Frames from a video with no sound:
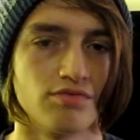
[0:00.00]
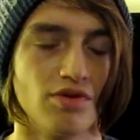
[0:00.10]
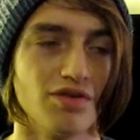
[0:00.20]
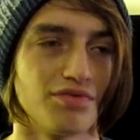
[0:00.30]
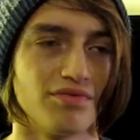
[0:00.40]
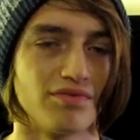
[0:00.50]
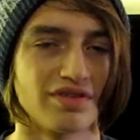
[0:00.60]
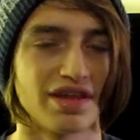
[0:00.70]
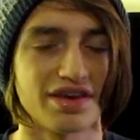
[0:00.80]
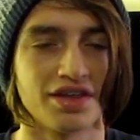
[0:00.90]
well,
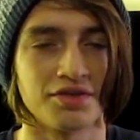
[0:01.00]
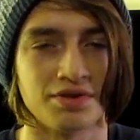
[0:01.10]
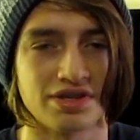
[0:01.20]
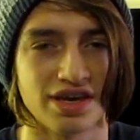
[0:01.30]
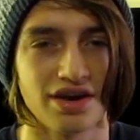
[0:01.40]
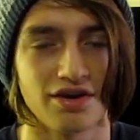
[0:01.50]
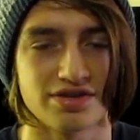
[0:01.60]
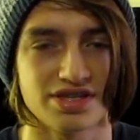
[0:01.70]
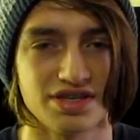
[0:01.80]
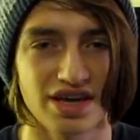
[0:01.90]
like anyone
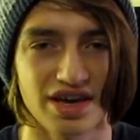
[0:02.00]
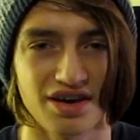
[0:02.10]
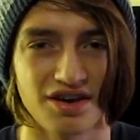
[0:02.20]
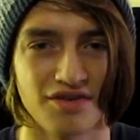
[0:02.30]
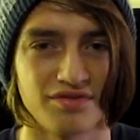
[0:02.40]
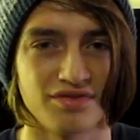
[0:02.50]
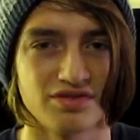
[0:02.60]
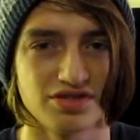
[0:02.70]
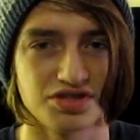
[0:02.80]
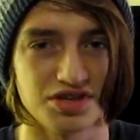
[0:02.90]
cares, today,
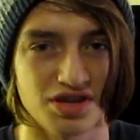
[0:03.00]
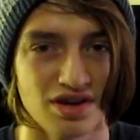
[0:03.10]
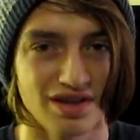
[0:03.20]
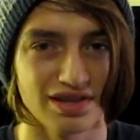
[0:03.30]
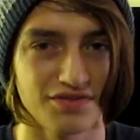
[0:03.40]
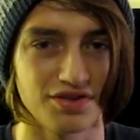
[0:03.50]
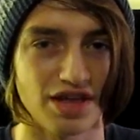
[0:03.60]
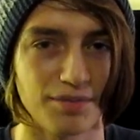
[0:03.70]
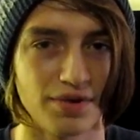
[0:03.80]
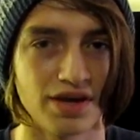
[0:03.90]
she lifted
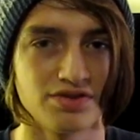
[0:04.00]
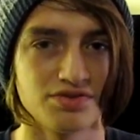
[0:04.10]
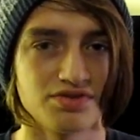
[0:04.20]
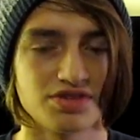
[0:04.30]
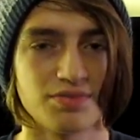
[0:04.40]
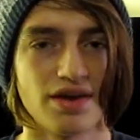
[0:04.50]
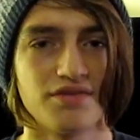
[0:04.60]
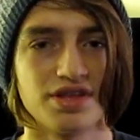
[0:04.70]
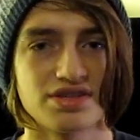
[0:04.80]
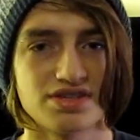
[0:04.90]
that ban due to some
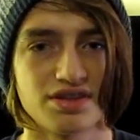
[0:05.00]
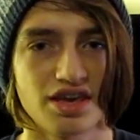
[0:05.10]
evidence